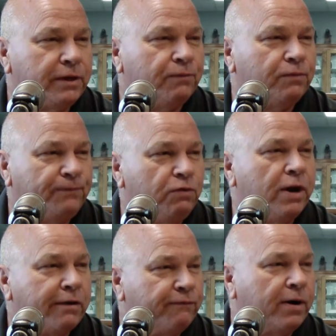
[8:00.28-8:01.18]
if you
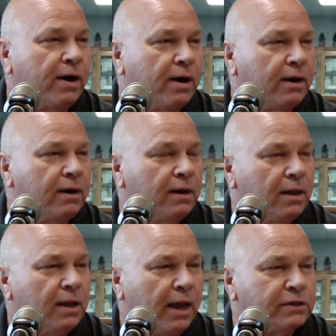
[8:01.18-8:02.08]
got a fire,
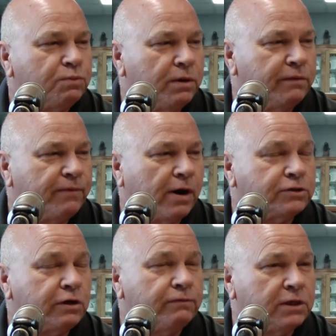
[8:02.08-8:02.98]
that's when the
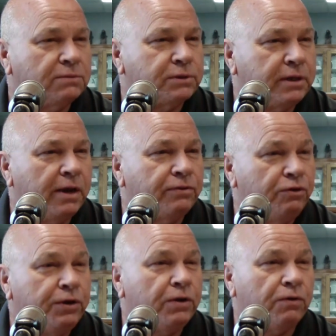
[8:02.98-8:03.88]
fire service comes together.
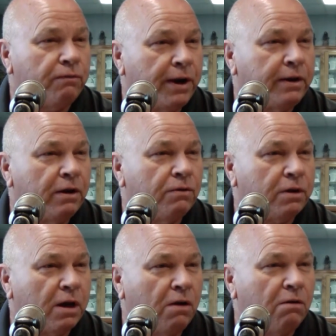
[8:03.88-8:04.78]
You can get on the radio
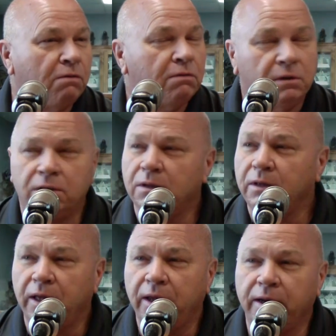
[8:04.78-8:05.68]
and call
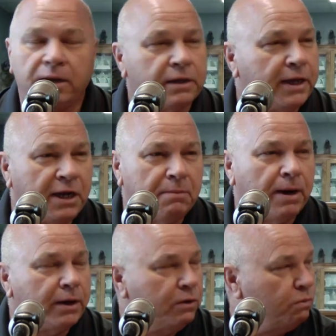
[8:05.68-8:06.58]
and get
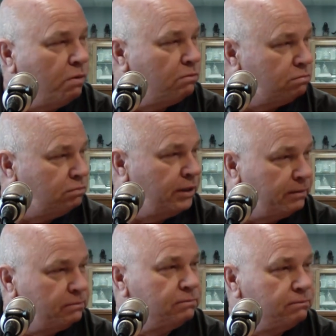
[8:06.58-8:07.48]
anybody you want,
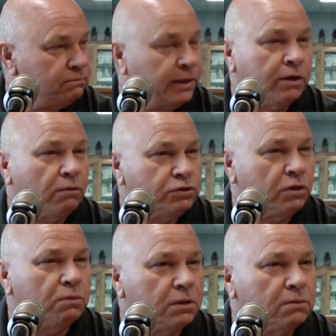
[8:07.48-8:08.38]
and they're going to
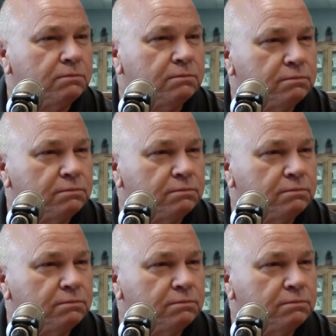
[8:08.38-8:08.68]
show up.